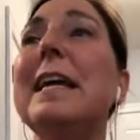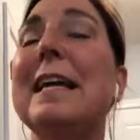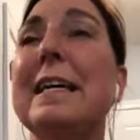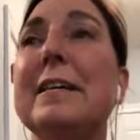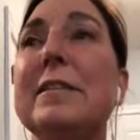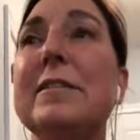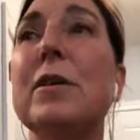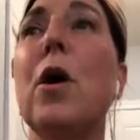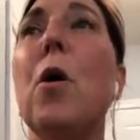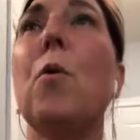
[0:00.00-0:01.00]

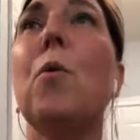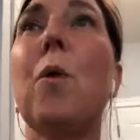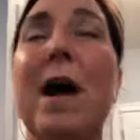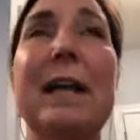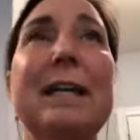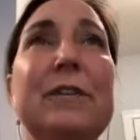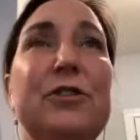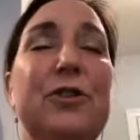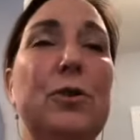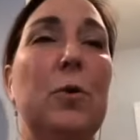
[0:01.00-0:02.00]
is what
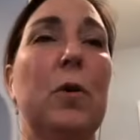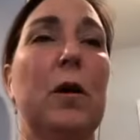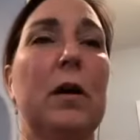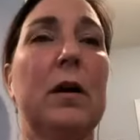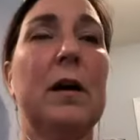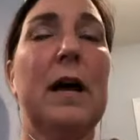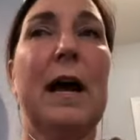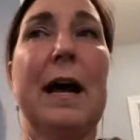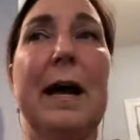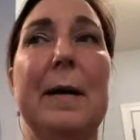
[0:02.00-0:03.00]
is your
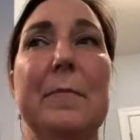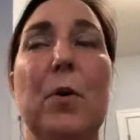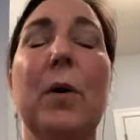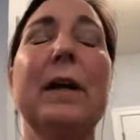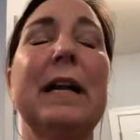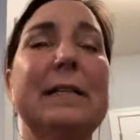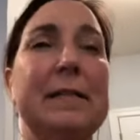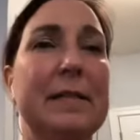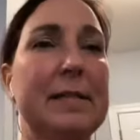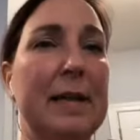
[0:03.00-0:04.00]

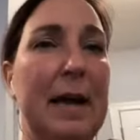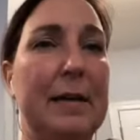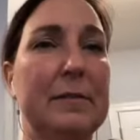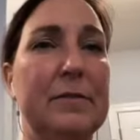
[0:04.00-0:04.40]
organizing style?